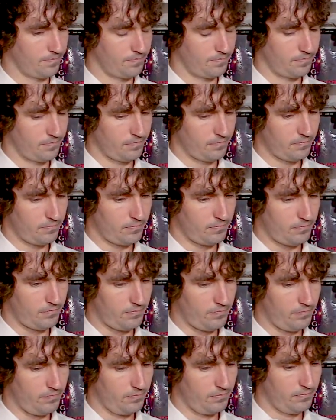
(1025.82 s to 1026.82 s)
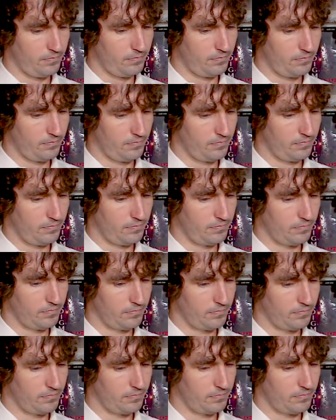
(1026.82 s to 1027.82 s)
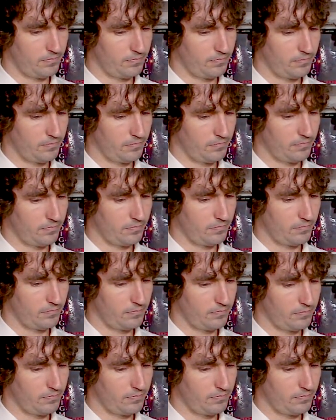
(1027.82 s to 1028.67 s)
(silent)